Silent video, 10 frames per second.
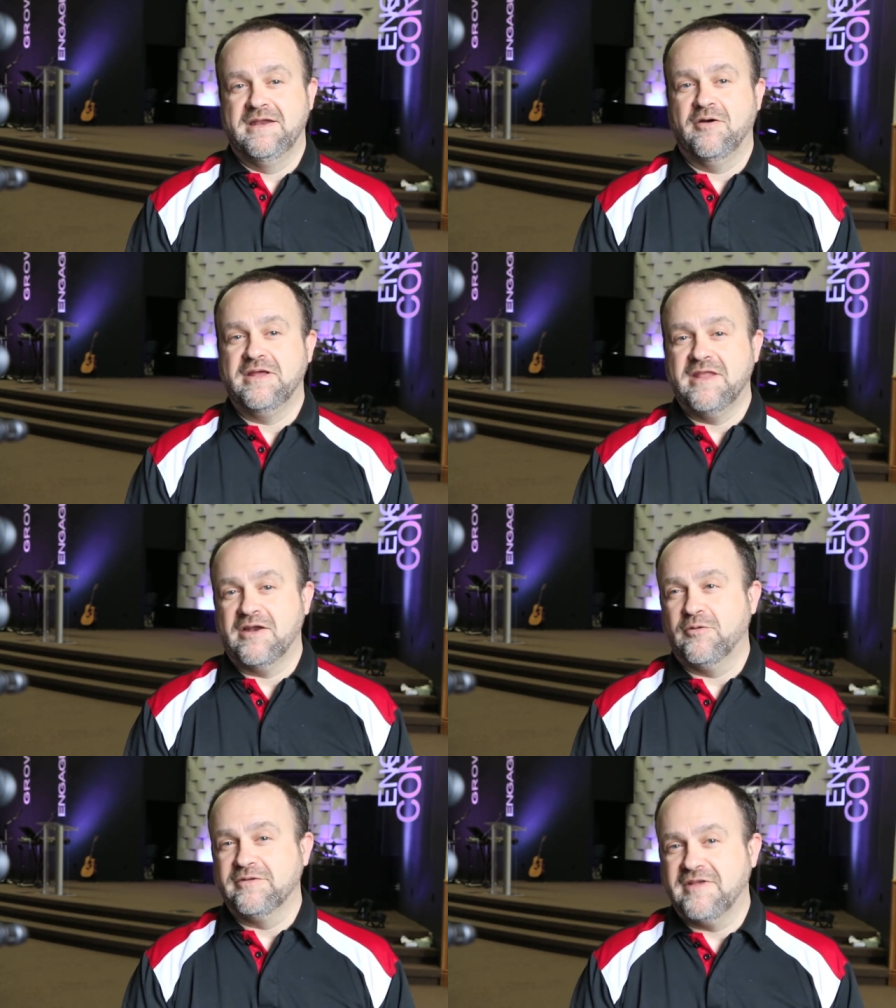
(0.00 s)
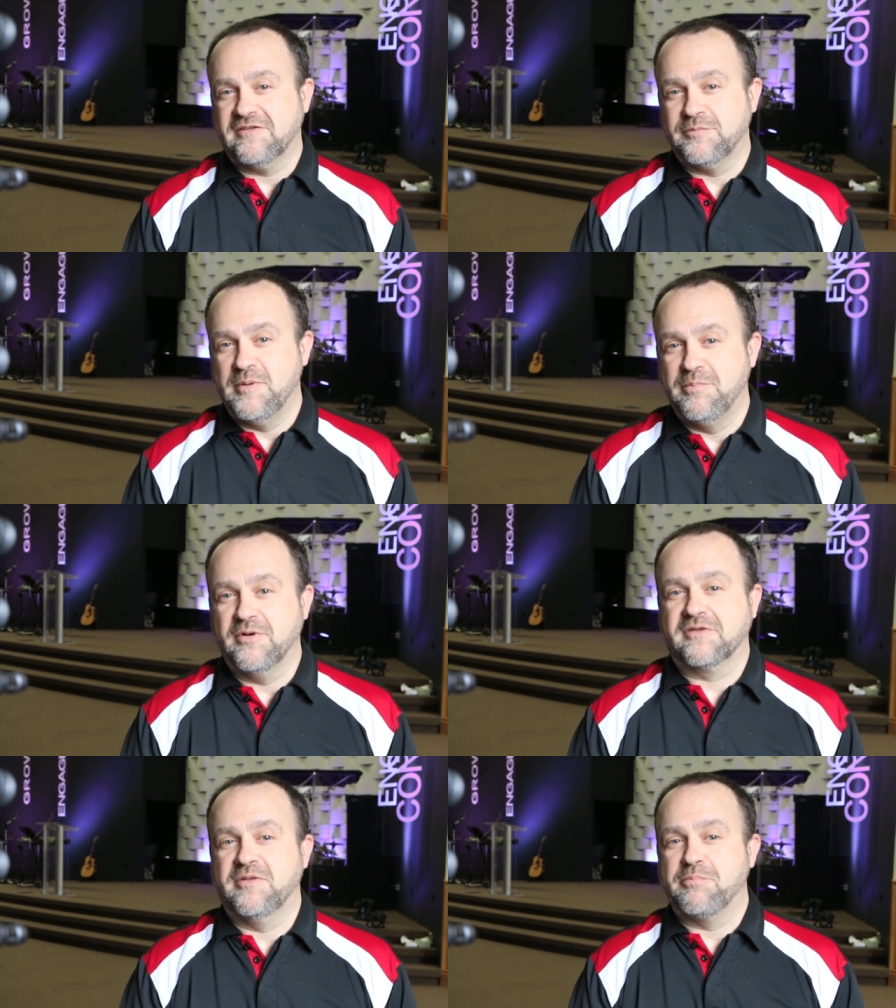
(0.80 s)
Now, in that Old Testament
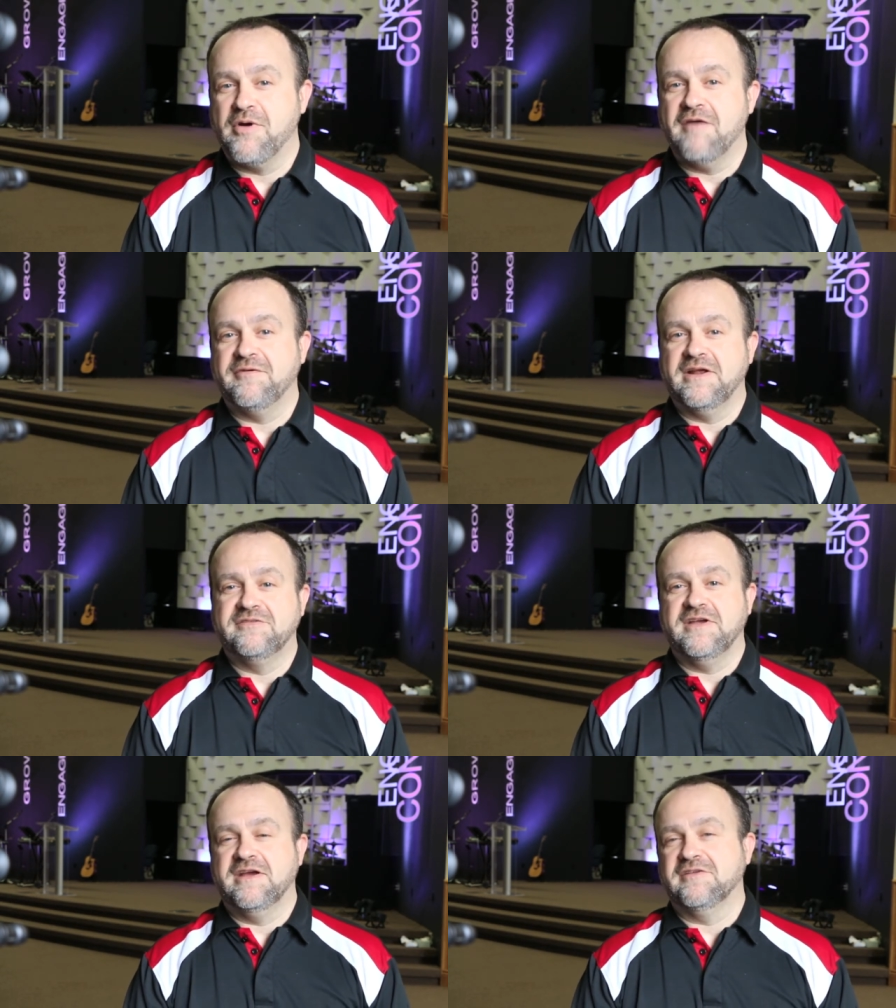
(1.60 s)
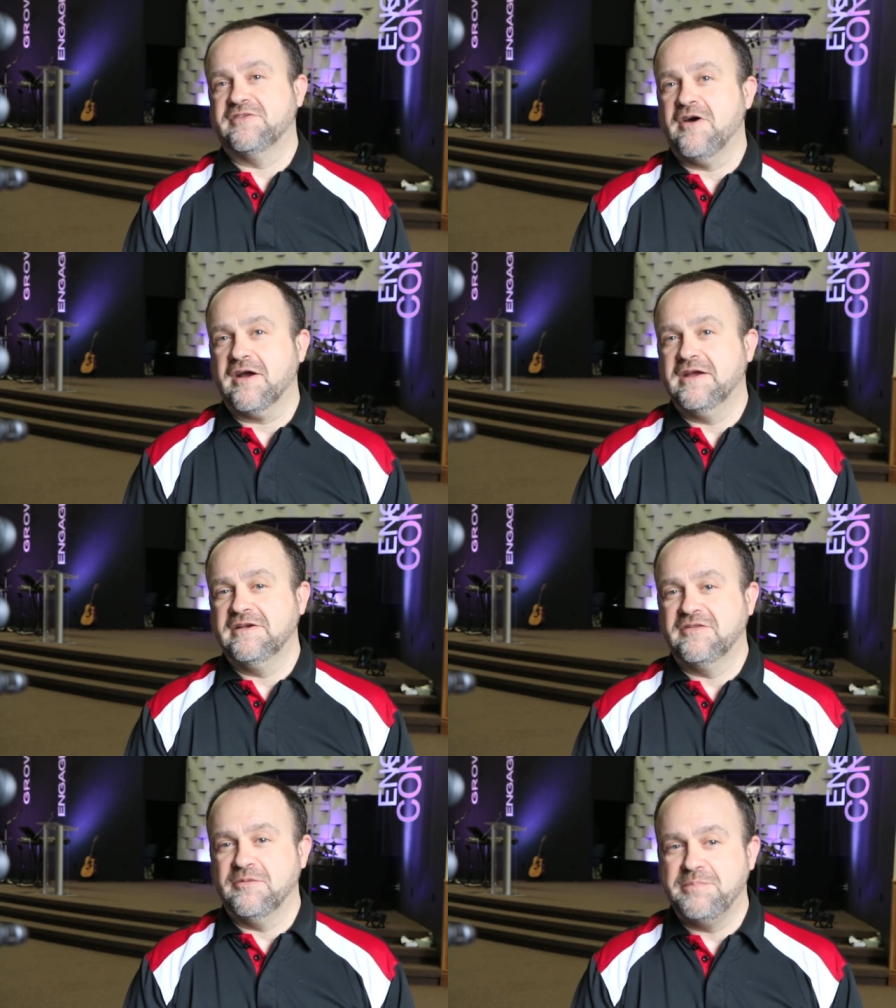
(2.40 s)
book, the prophet Isaiah is
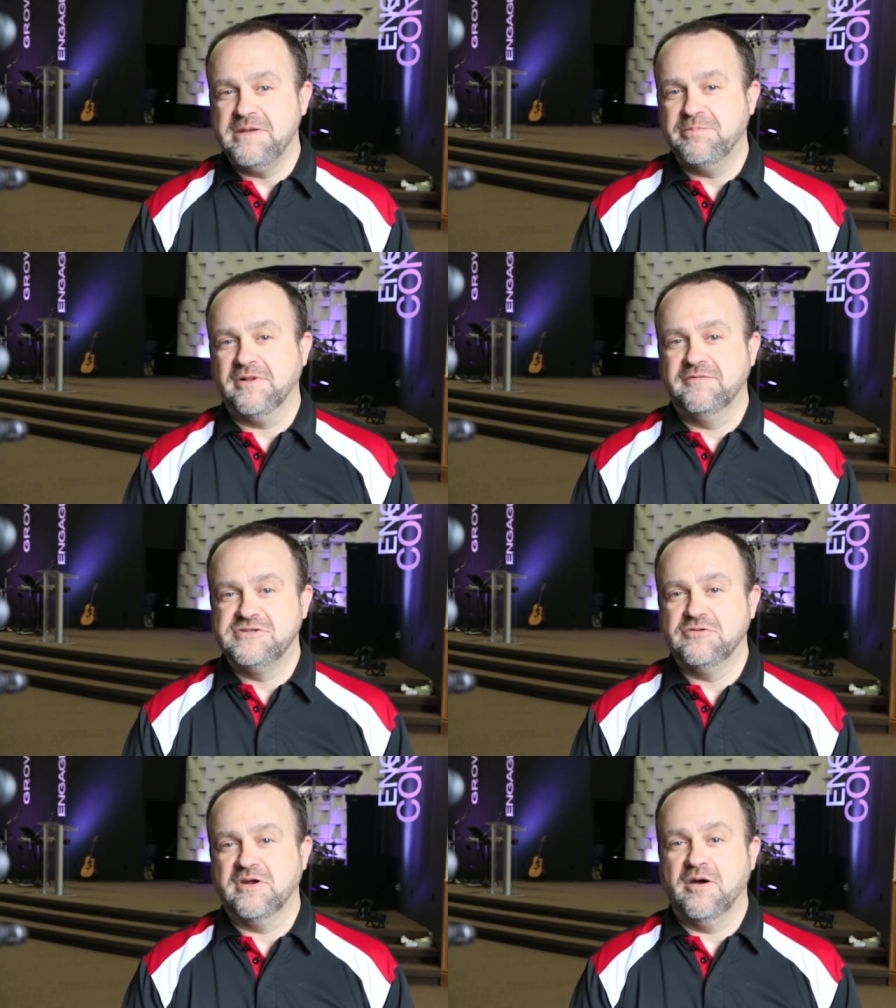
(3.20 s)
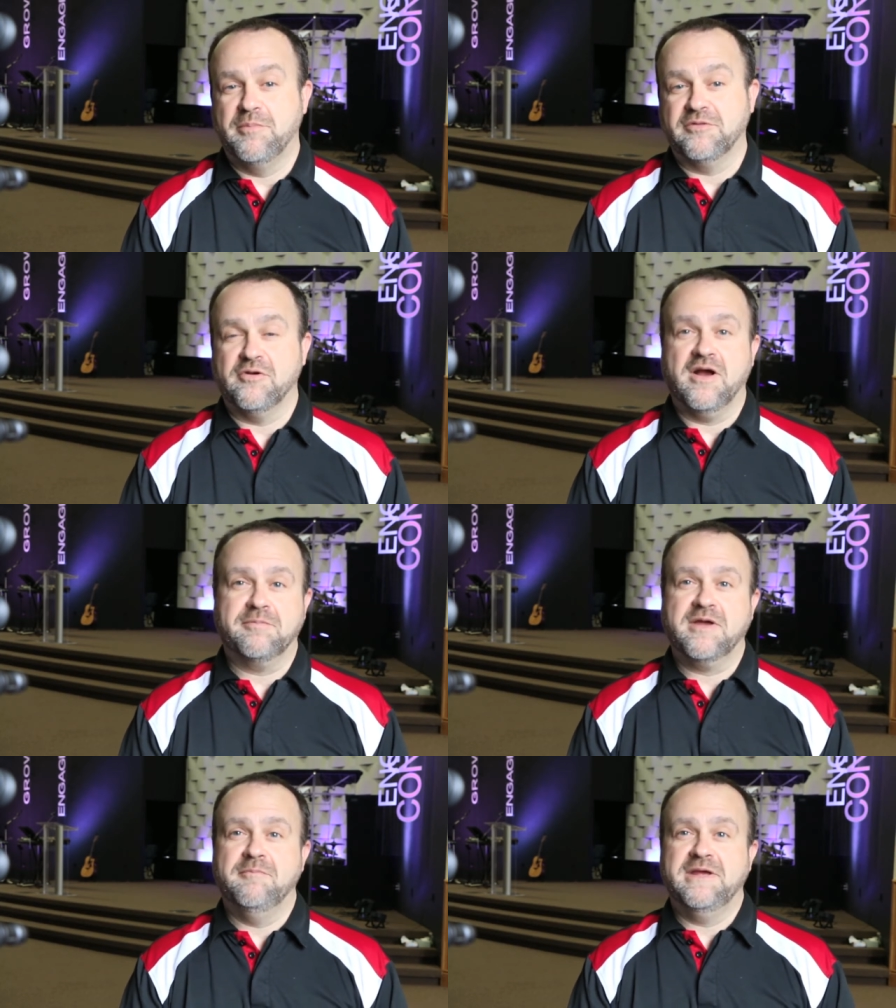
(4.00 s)
talking to the people of Judah about their
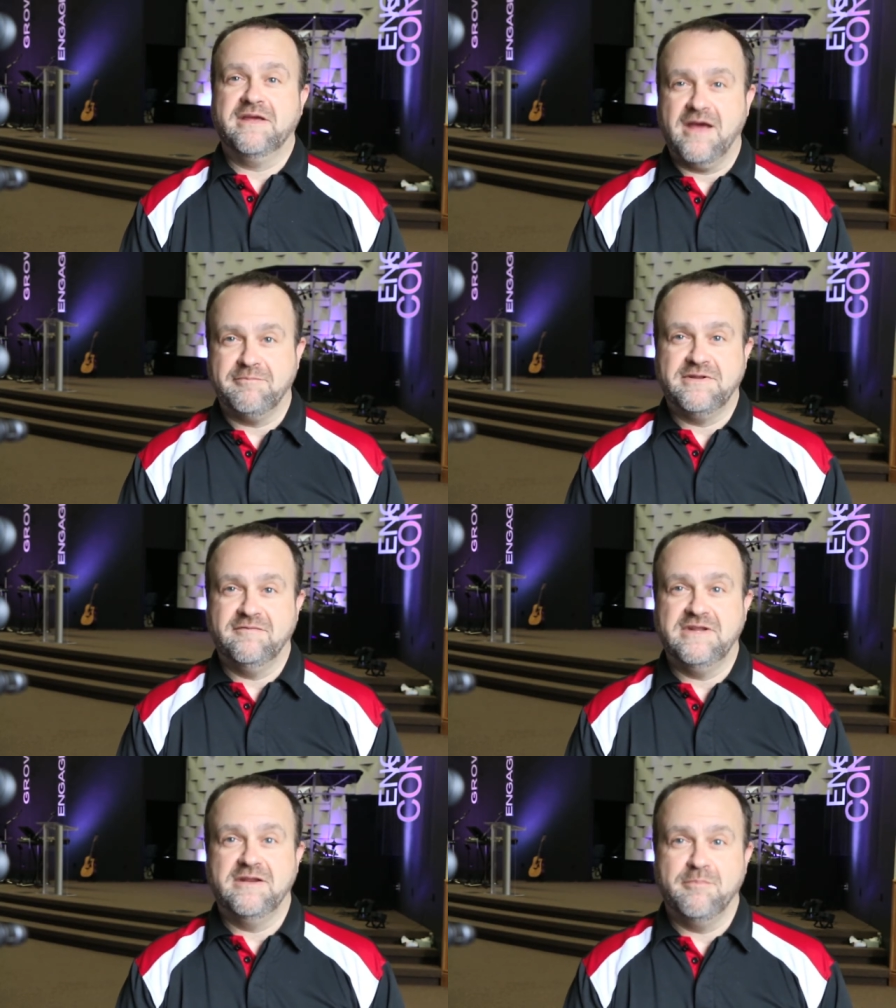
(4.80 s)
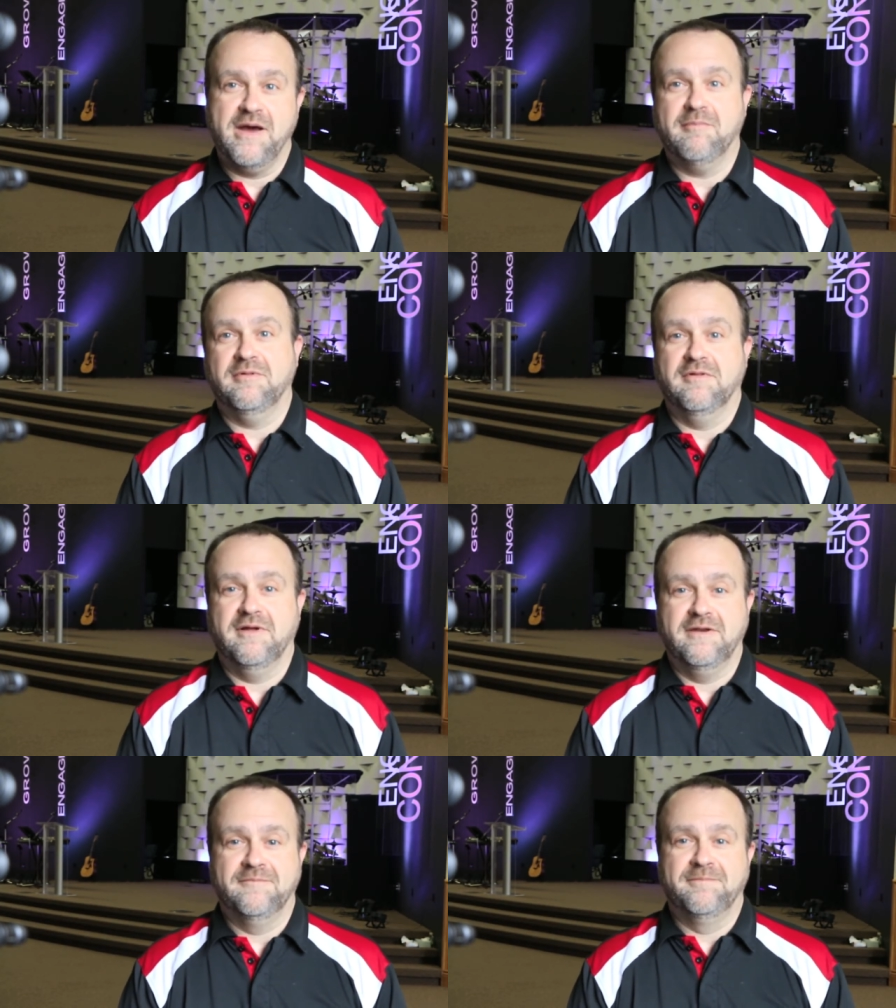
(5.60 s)
upcoming captivity in
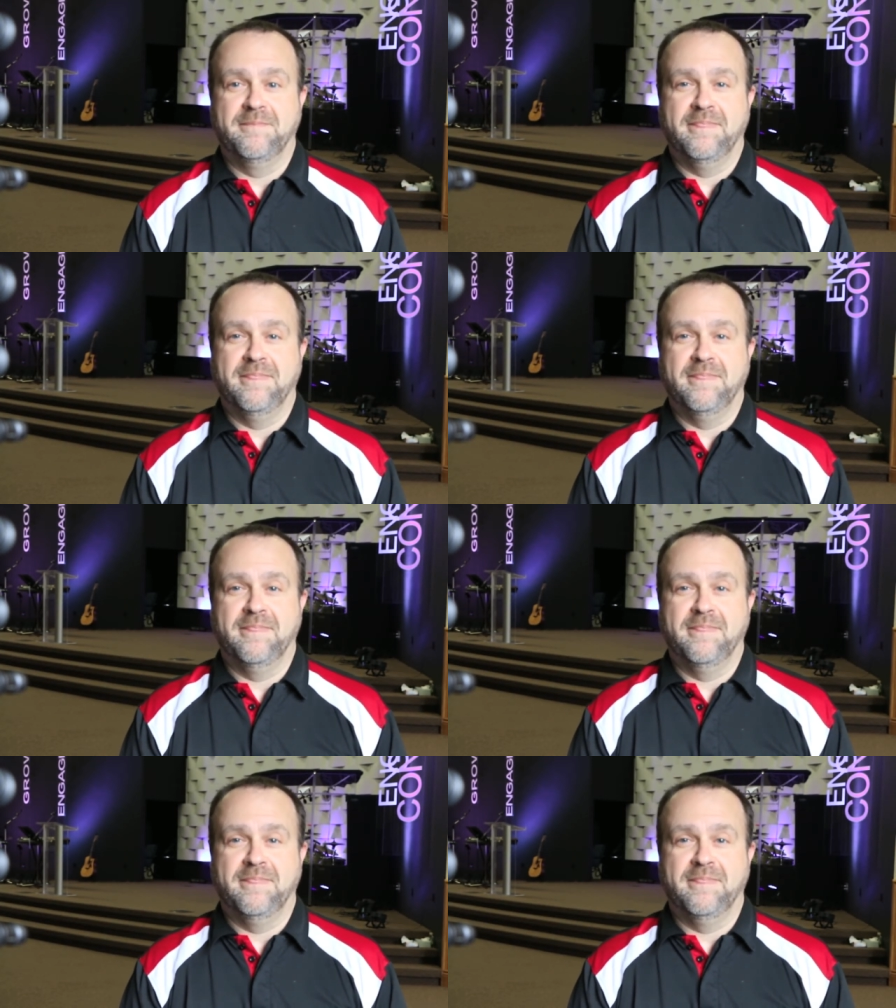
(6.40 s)
Babylon.